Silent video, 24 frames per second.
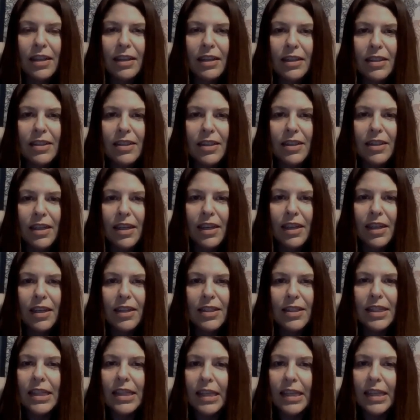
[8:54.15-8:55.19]
in the city
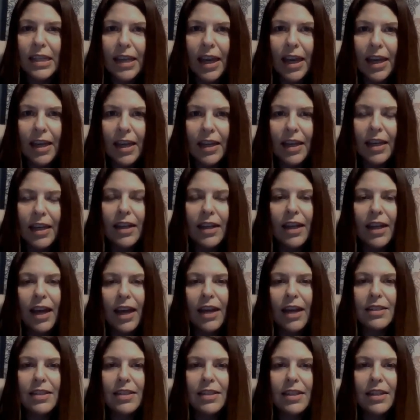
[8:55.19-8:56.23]
it's ehagan
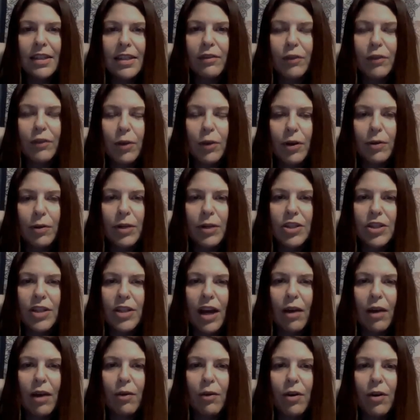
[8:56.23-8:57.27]
at
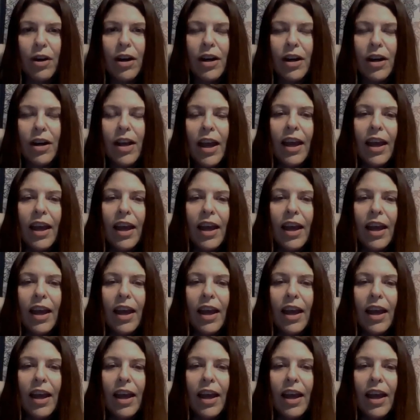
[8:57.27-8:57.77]
cityofnorwich.org